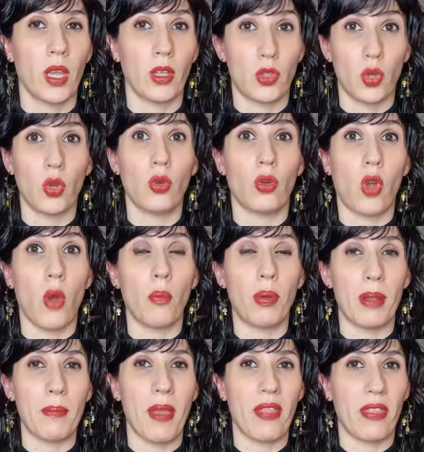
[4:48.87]
to
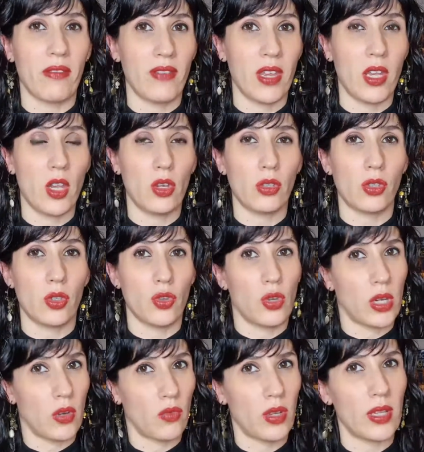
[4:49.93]
complement the video, so you
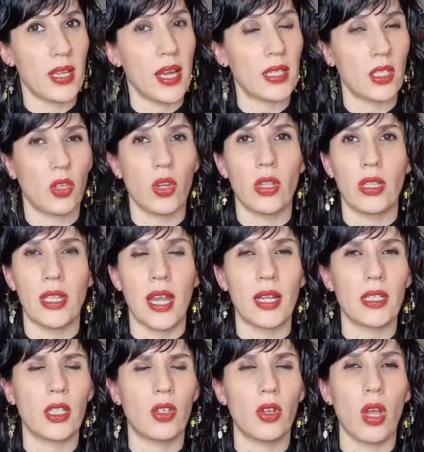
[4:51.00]
can read the article. In the
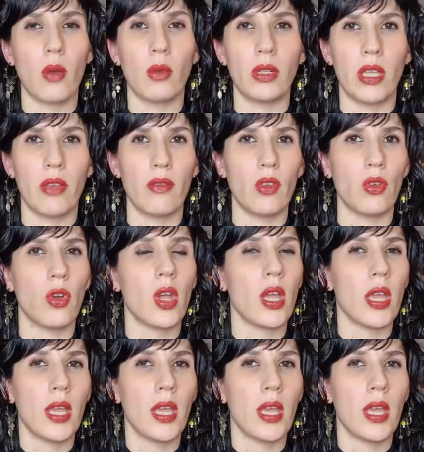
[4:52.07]
article, I will give you